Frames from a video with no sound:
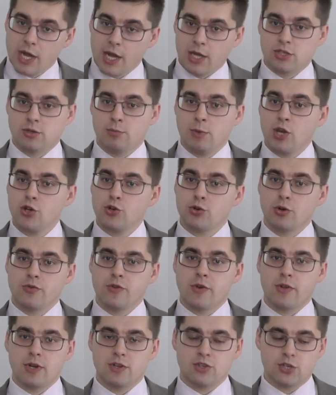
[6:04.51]
again, to make sure
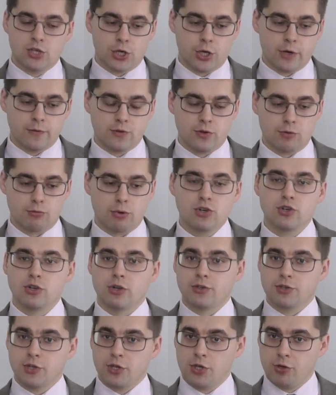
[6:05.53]
that it serves
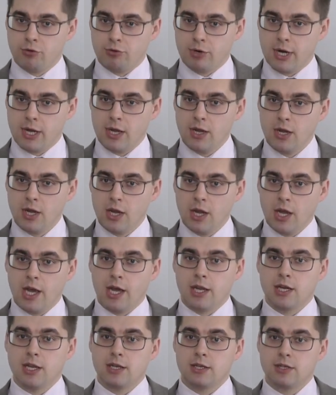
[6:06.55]
original security
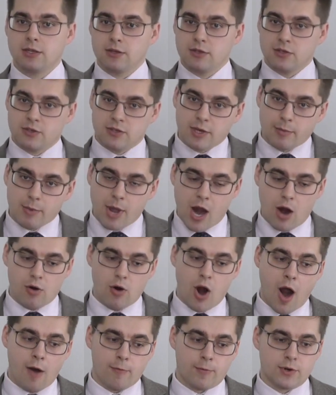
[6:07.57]
and it
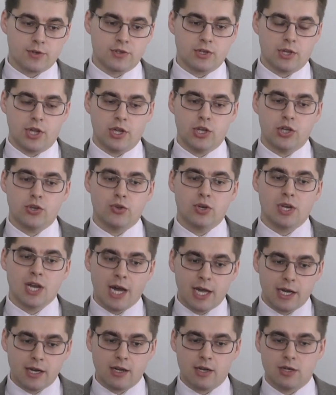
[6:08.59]
somehow offers a
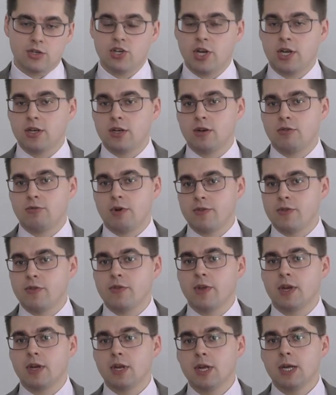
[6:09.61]
uniting agenda rather
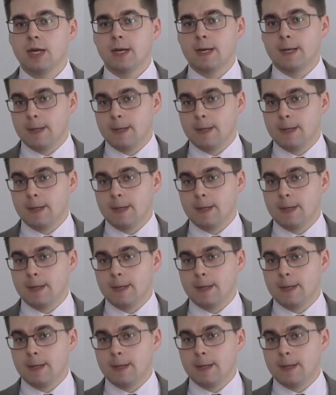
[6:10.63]
than